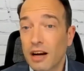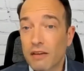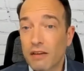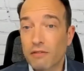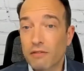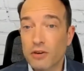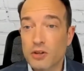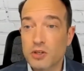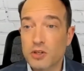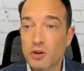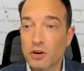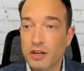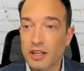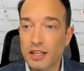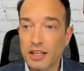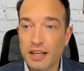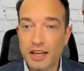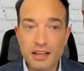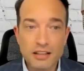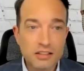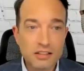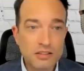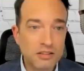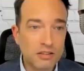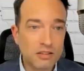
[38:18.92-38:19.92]
for joining
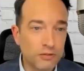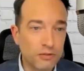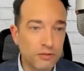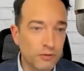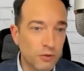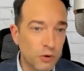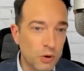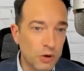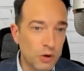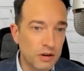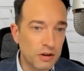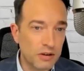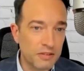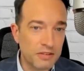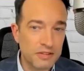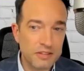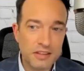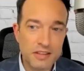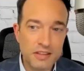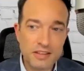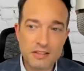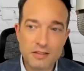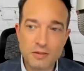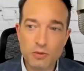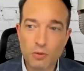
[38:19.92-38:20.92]
us for
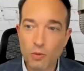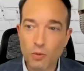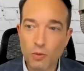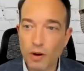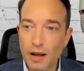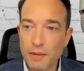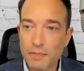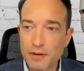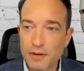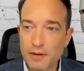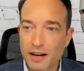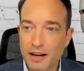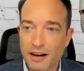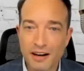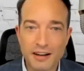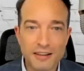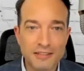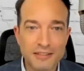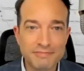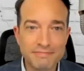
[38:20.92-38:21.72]
this webinar.